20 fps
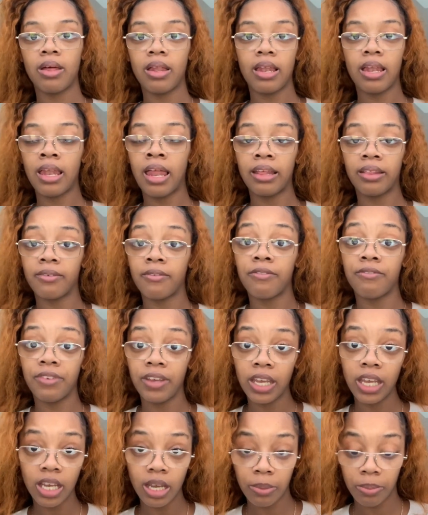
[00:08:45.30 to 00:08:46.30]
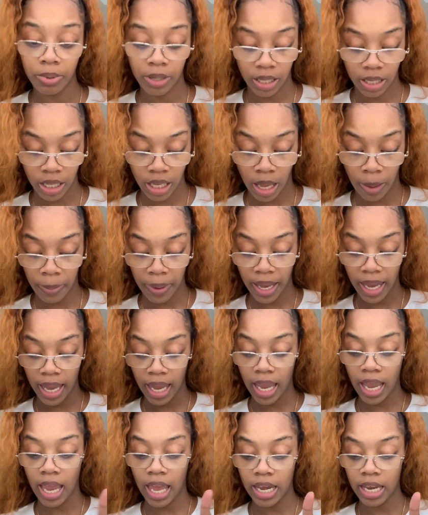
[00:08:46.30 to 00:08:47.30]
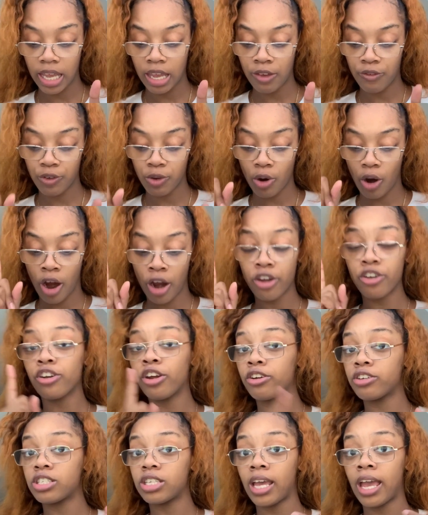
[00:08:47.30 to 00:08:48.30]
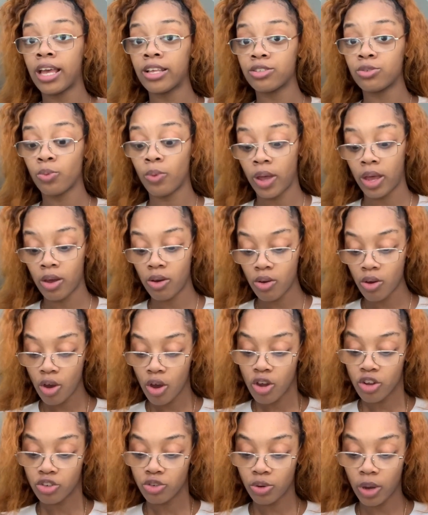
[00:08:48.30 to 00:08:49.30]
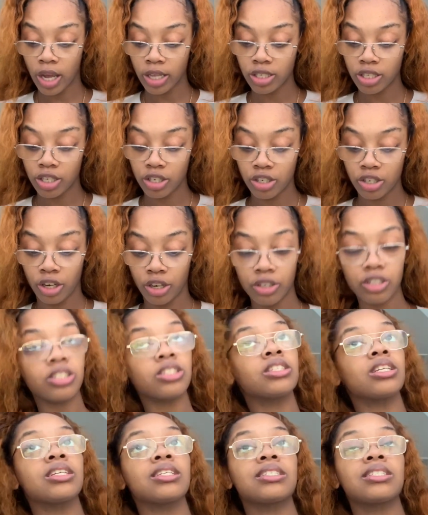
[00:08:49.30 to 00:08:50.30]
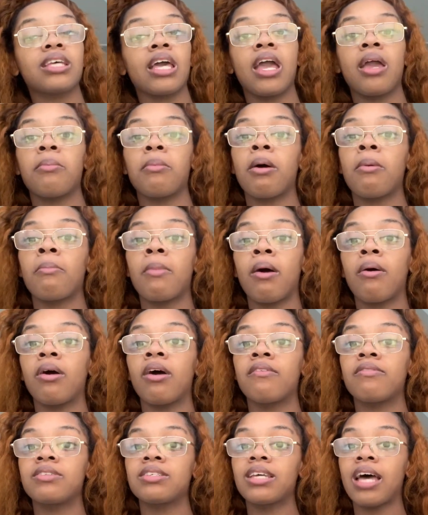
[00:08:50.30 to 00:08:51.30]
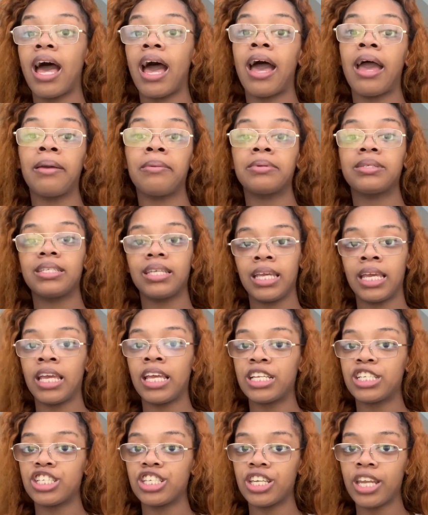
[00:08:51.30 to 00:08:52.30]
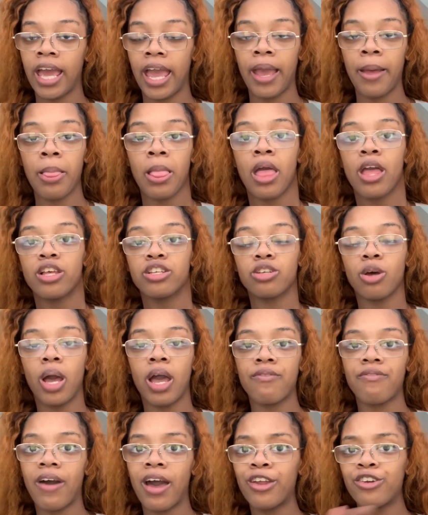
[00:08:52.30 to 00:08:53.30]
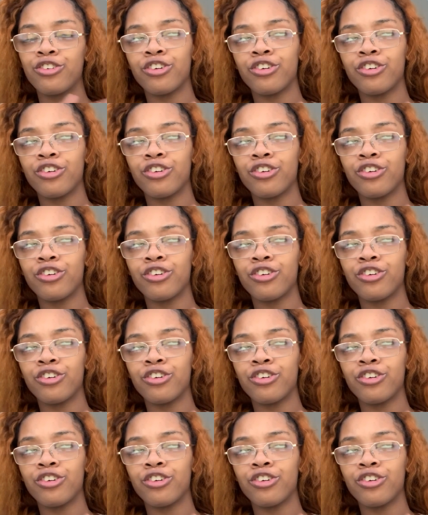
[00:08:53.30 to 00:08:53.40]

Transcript: let them feed completely up. And if you are nursing as well, try to nurse the same amount of times each day. So if I